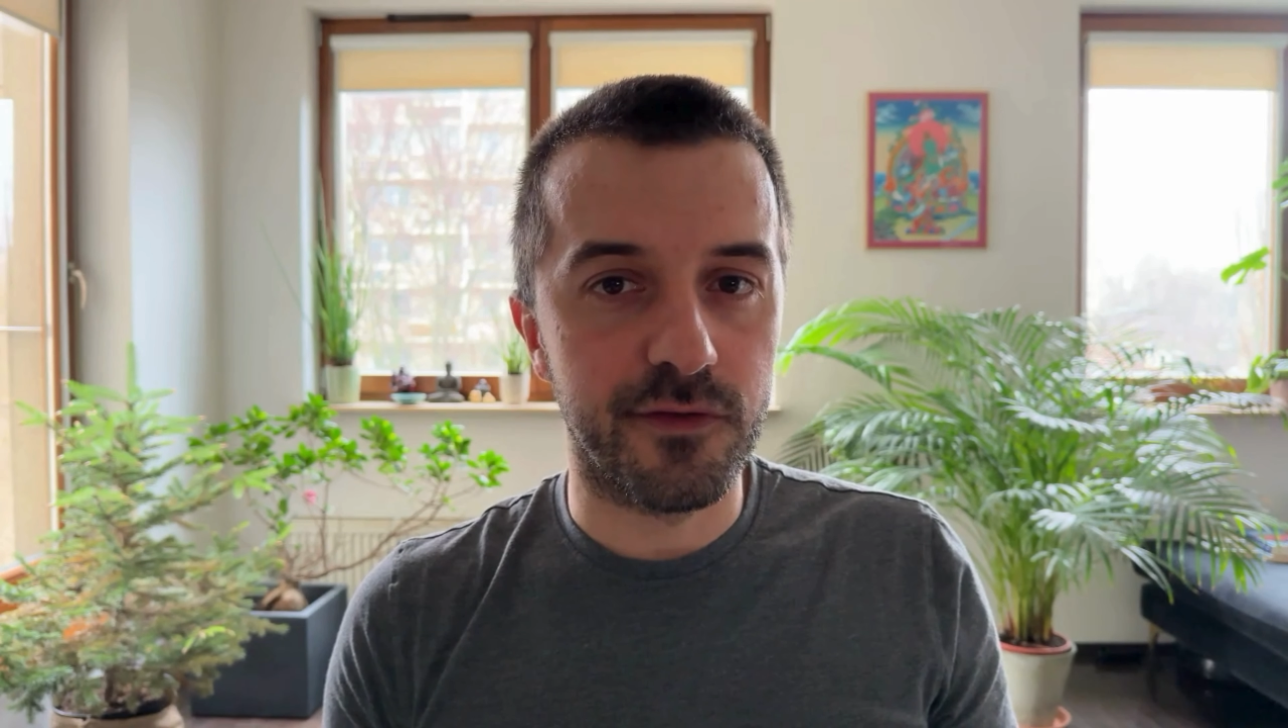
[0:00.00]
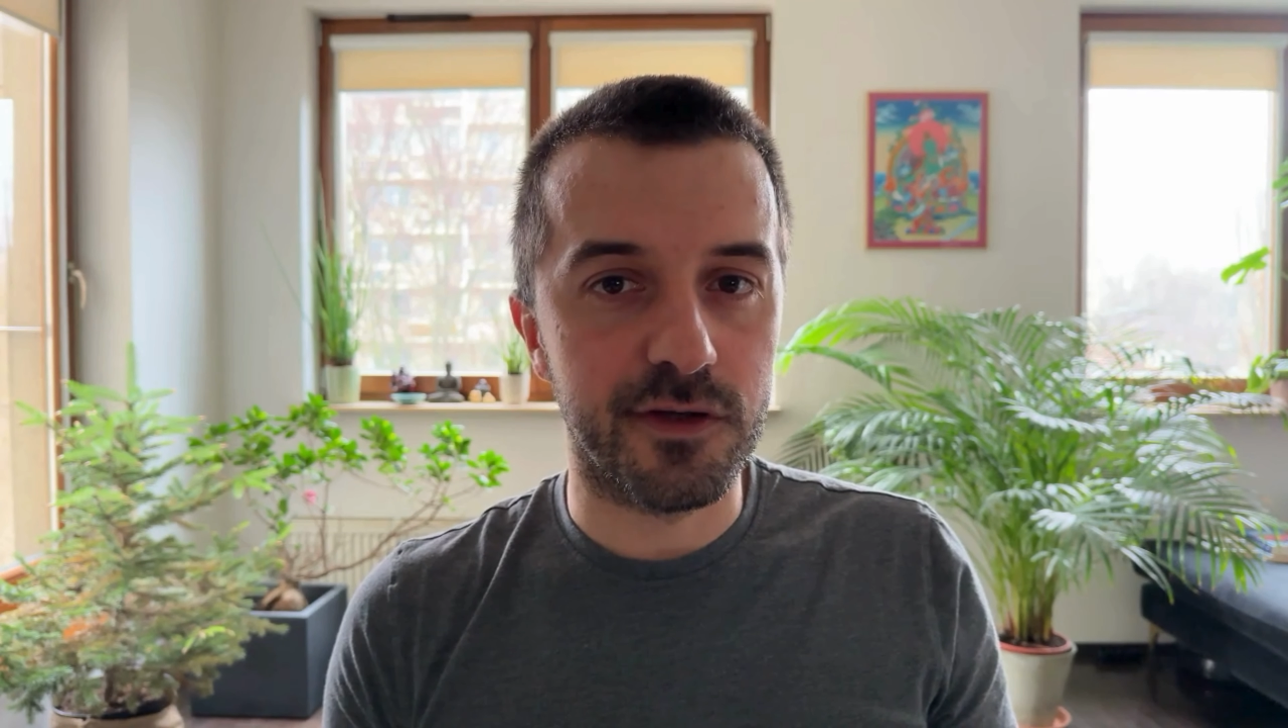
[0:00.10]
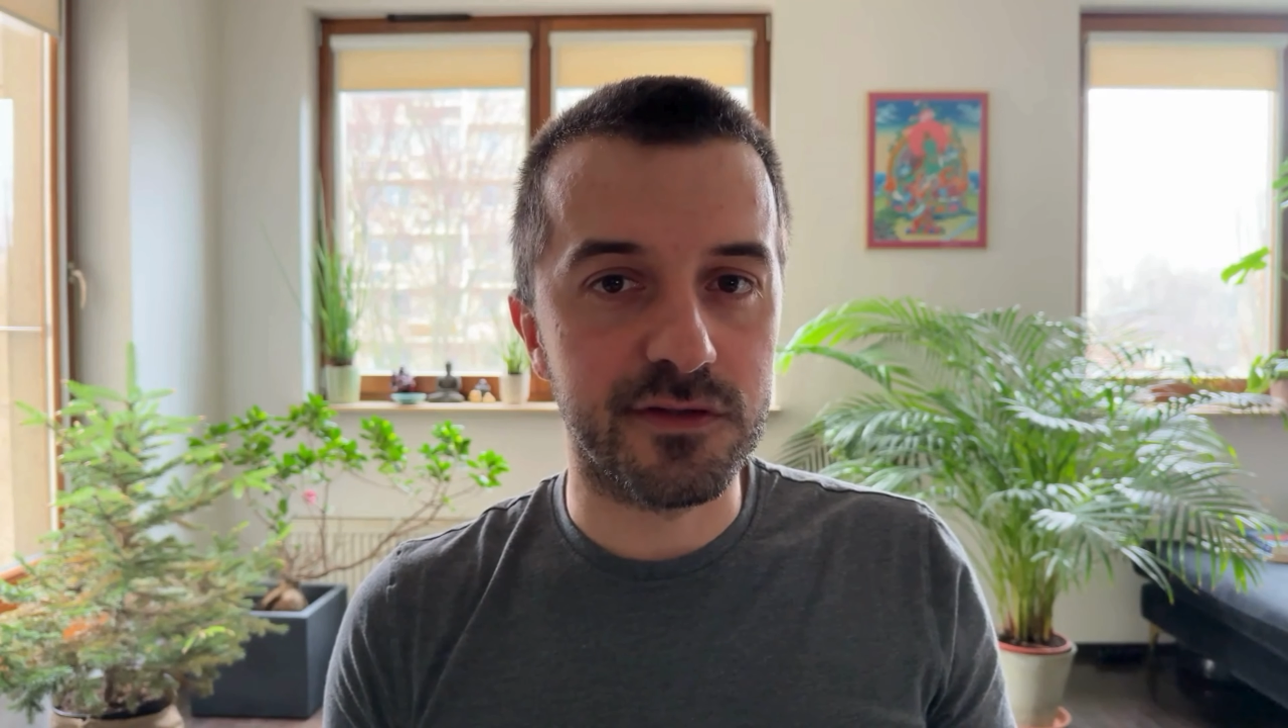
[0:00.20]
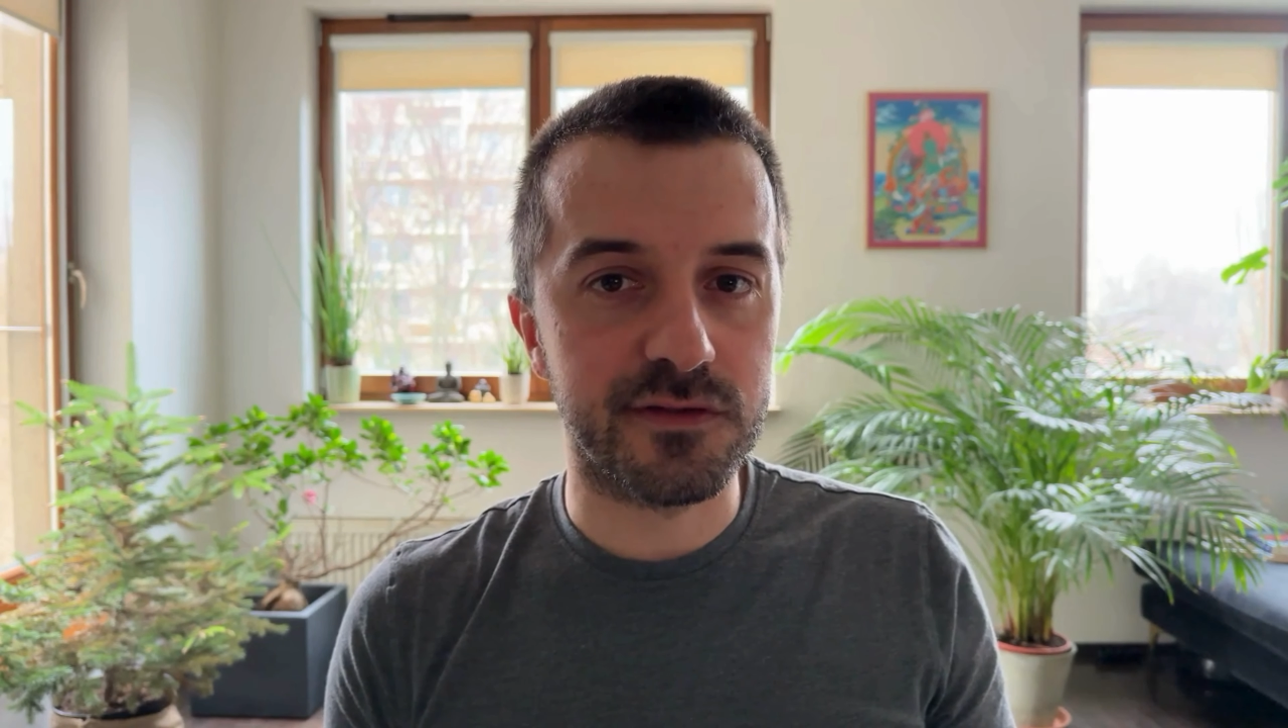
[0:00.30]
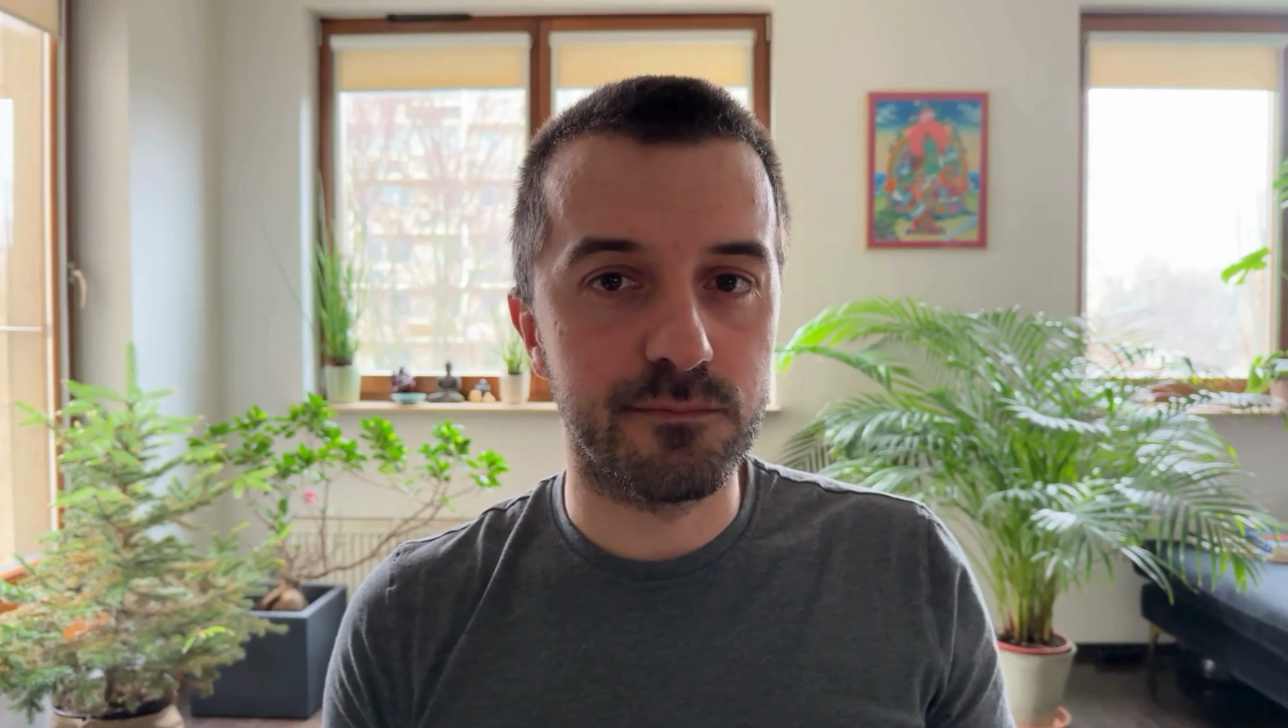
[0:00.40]

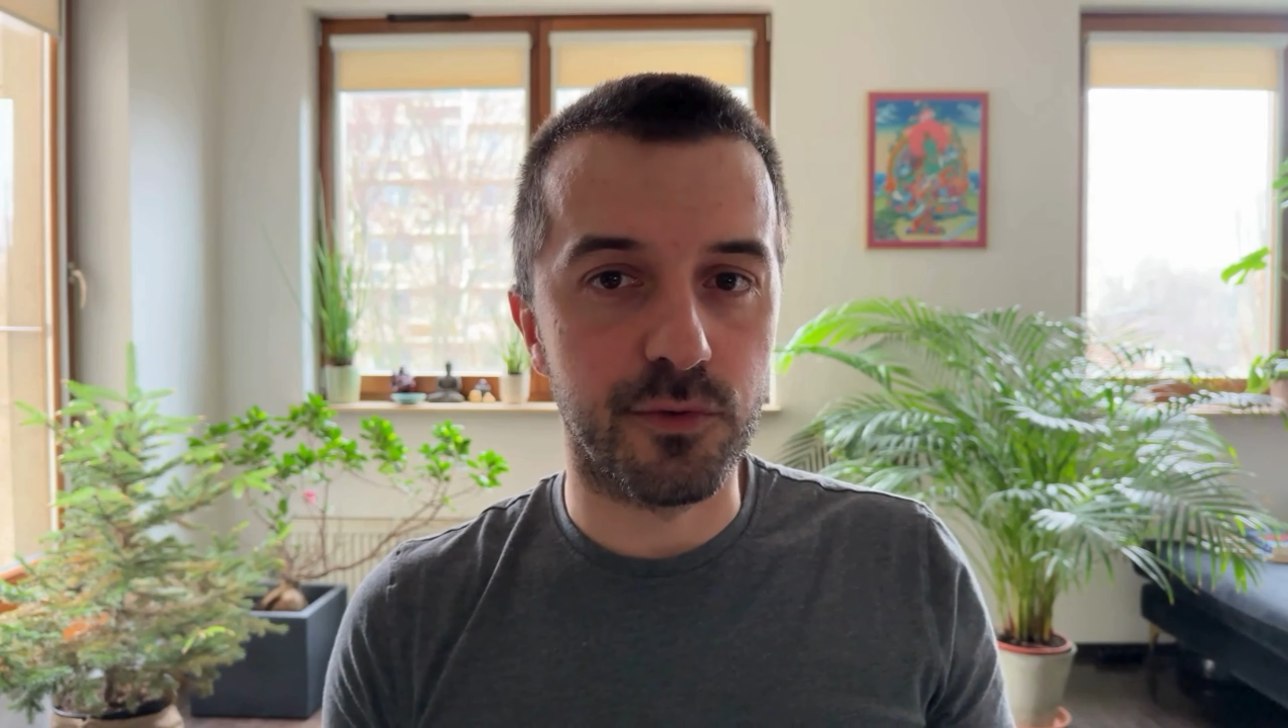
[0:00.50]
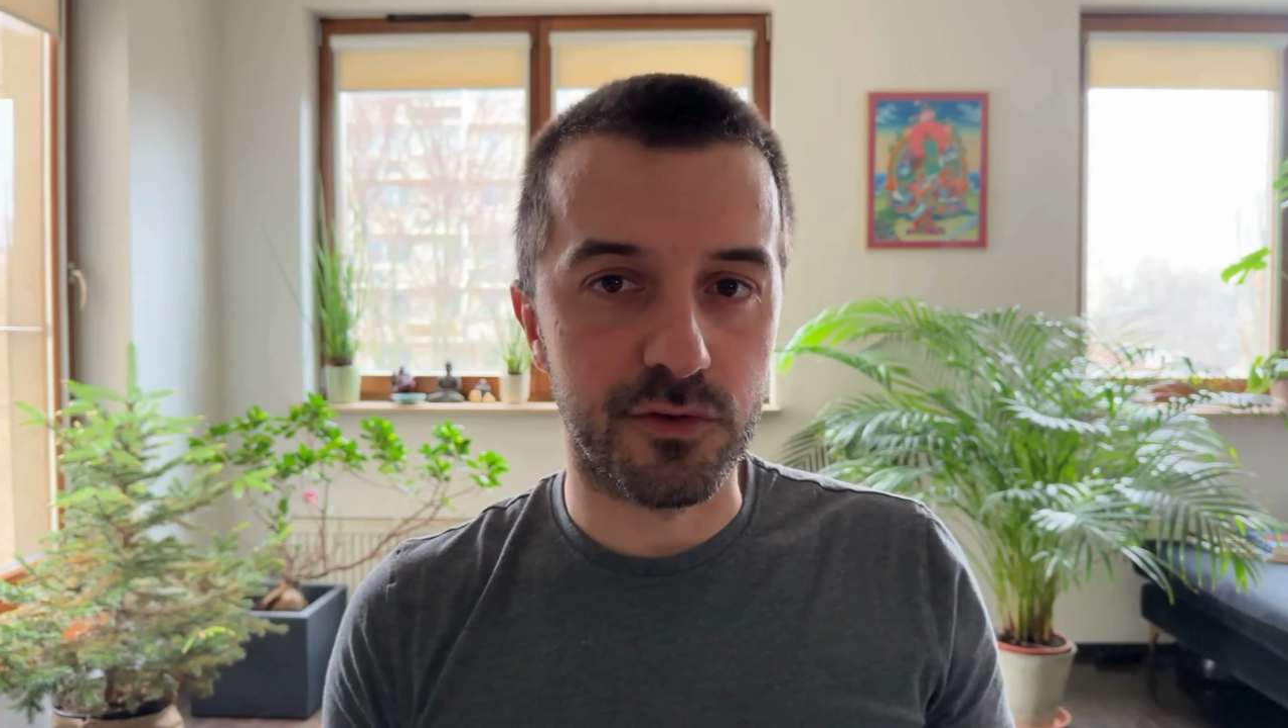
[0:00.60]
first